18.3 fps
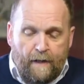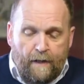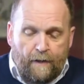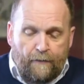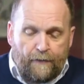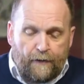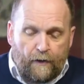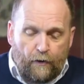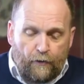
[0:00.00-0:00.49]

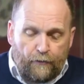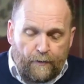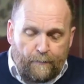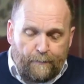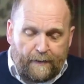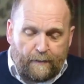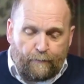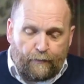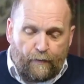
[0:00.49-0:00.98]
The other
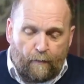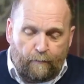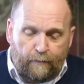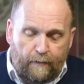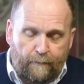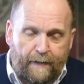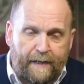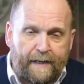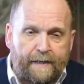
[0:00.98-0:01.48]
big
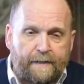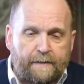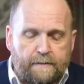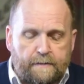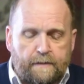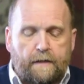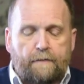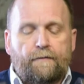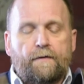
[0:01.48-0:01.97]
problem is,
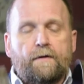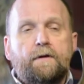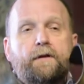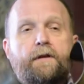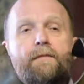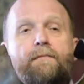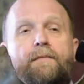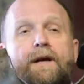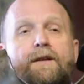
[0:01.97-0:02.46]
if you
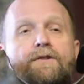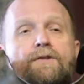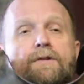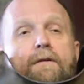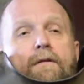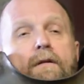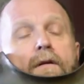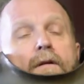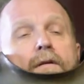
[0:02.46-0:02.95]
can
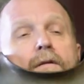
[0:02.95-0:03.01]
imagine,